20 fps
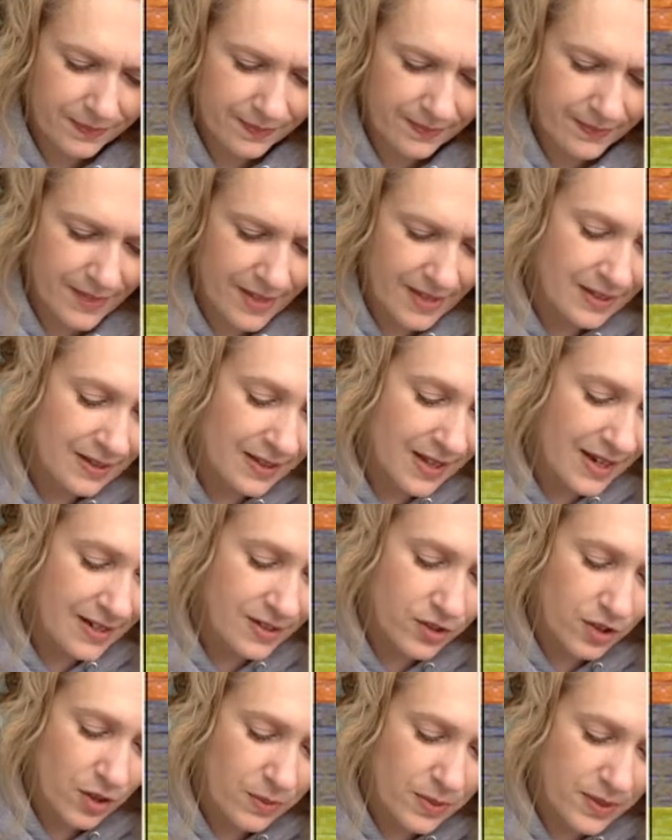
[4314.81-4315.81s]
And the light
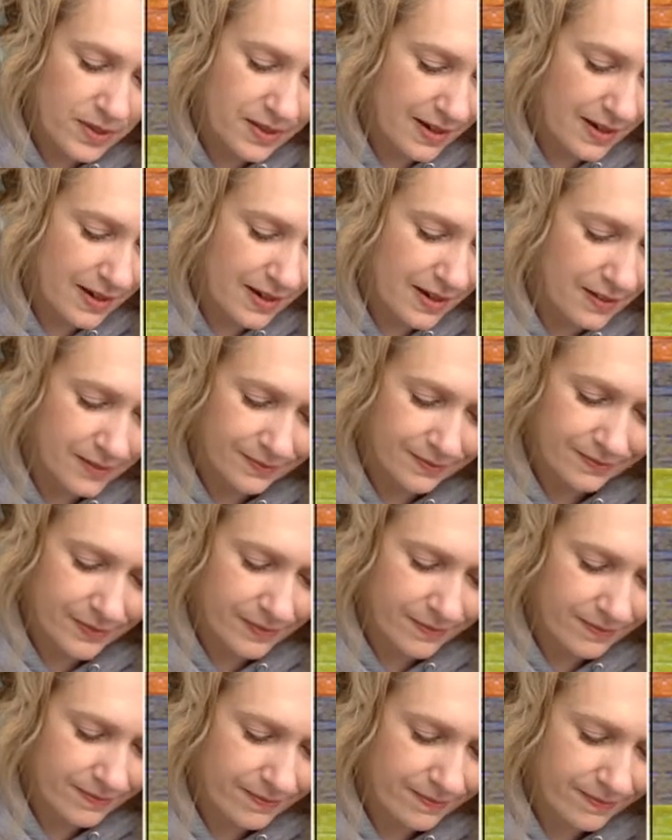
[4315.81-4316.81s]
is always there.
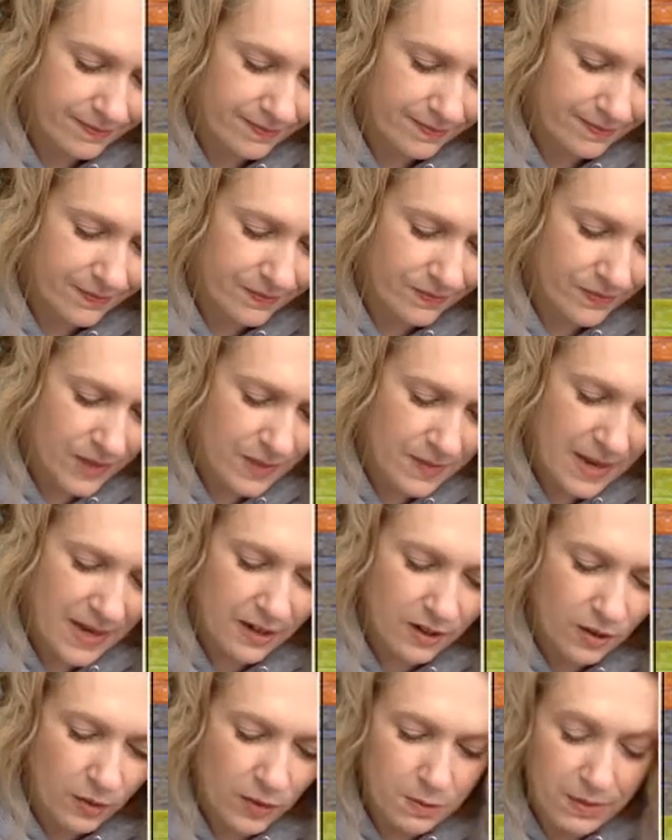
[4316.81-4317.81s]
You may
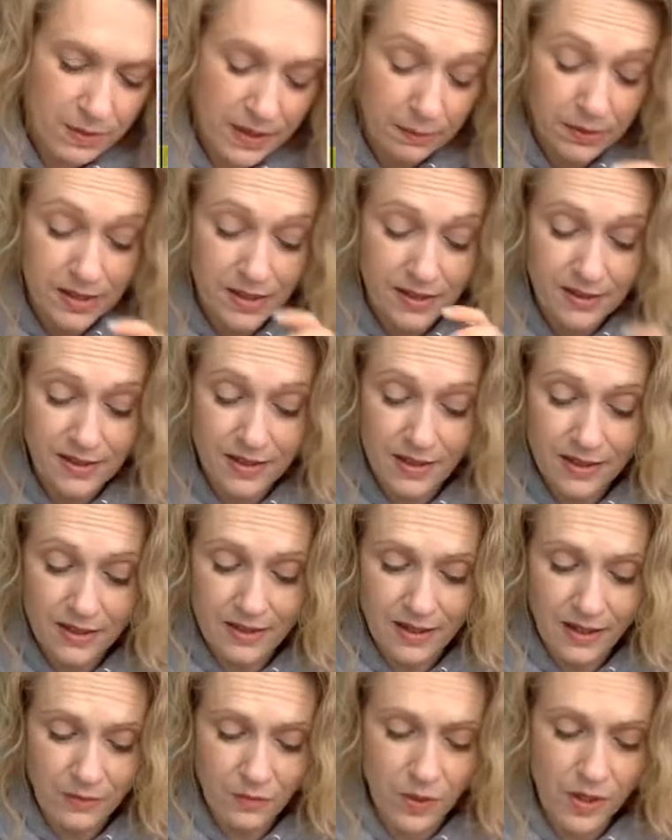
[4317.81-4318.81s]
not always be able to see
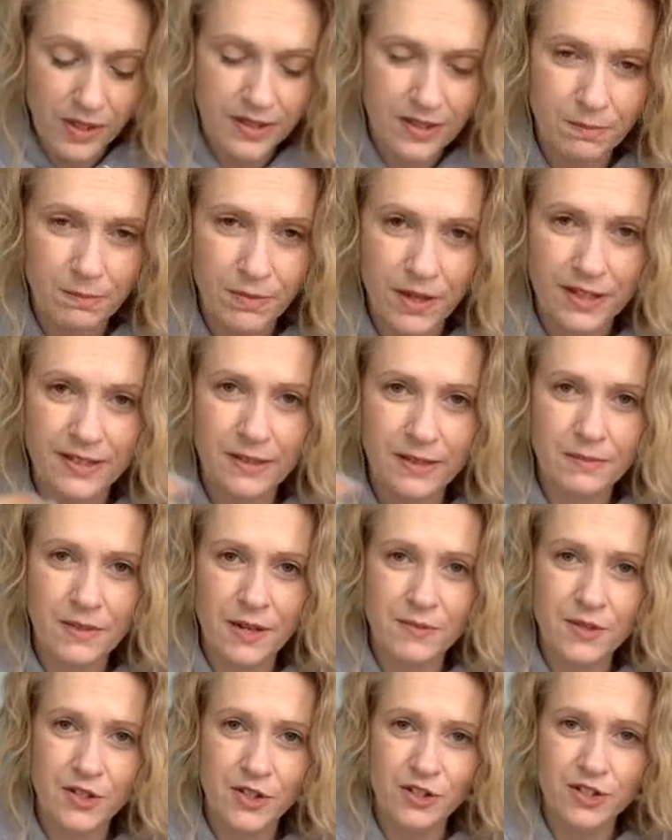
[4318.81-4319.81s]
it at once, but
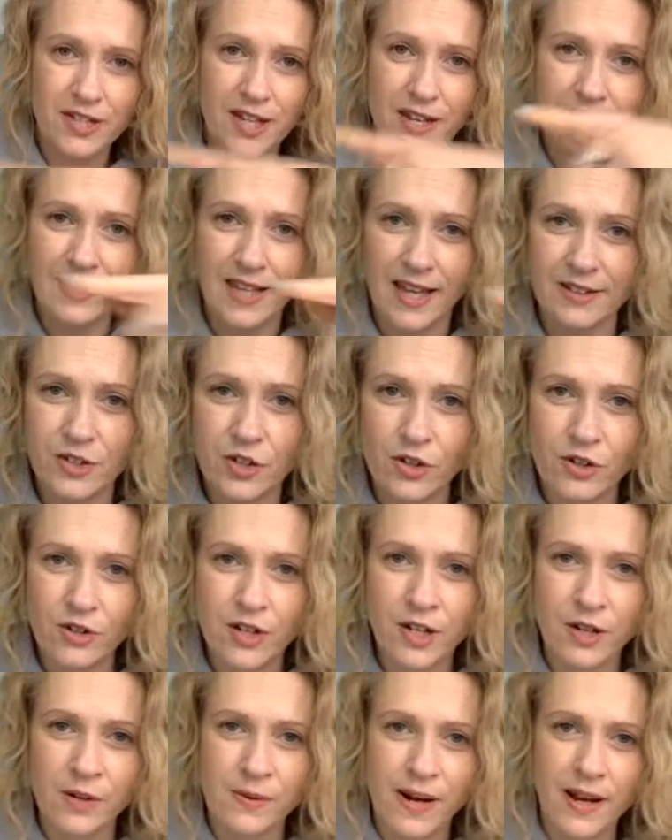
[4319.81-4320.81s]
sometimes it just takes that
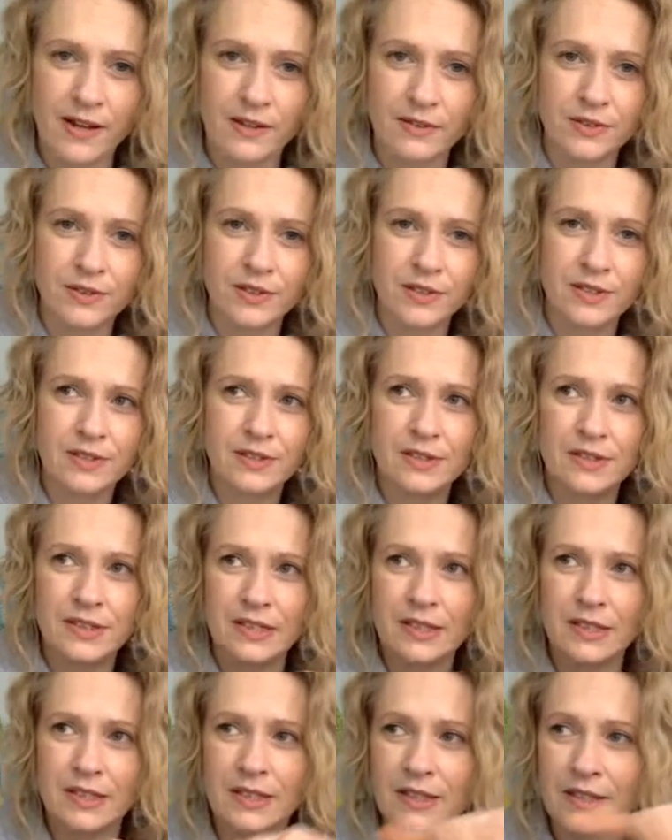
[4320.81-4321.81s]
turning around,
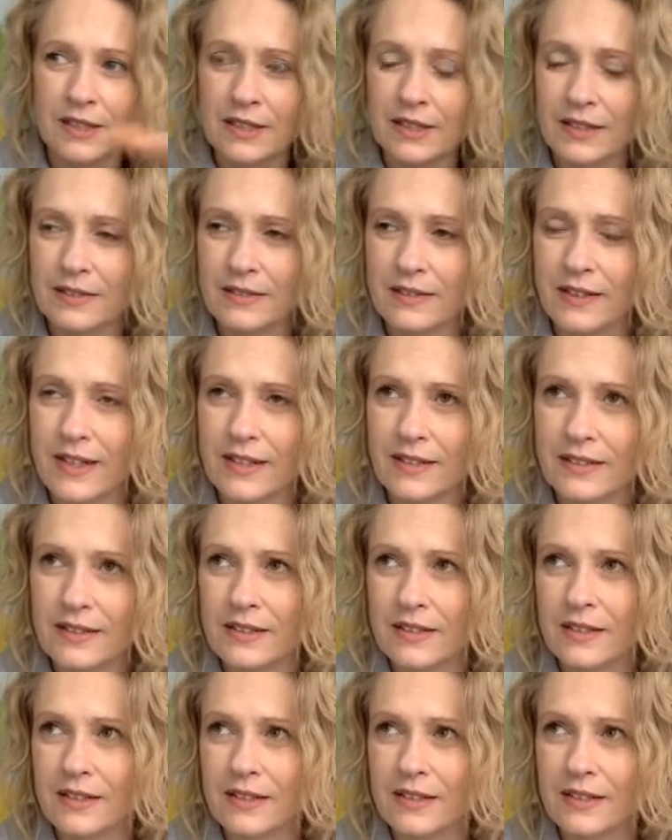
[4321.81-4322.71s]
right?